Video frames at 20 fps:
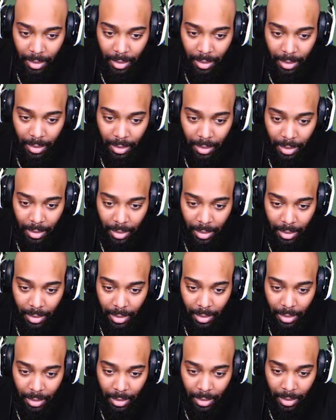
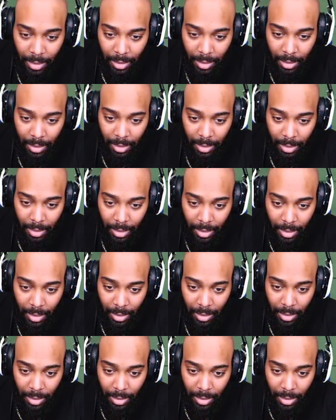[no speech]